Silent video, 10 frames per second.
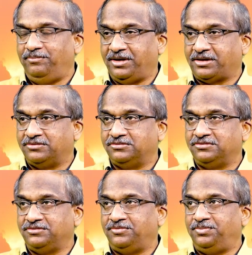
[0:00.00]
make
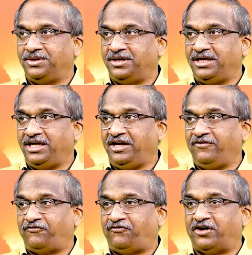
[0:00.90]

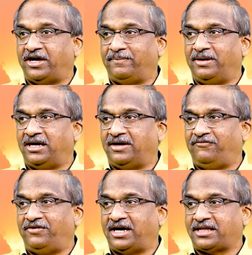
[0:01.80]
pharma
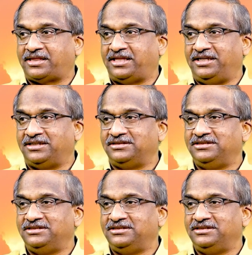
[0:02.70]
vaccine